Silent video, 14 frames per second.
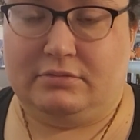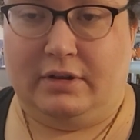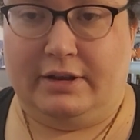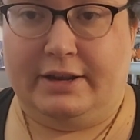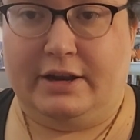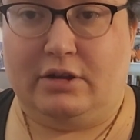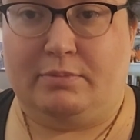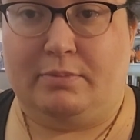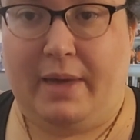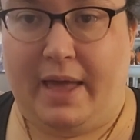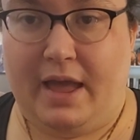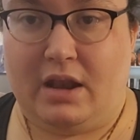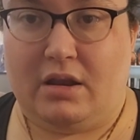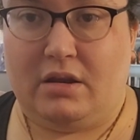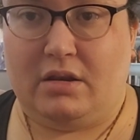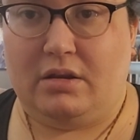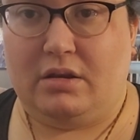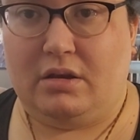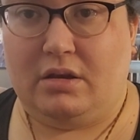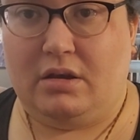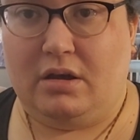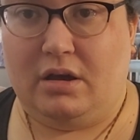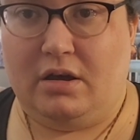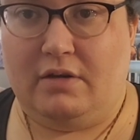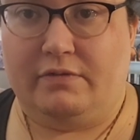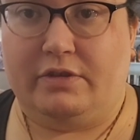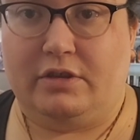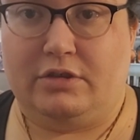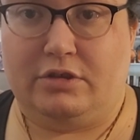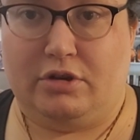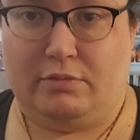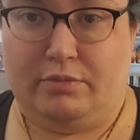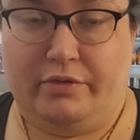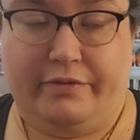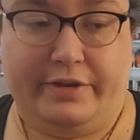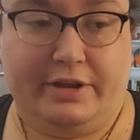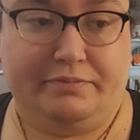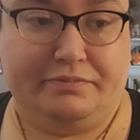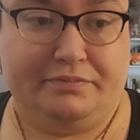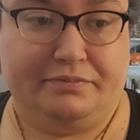little bit of the third movie.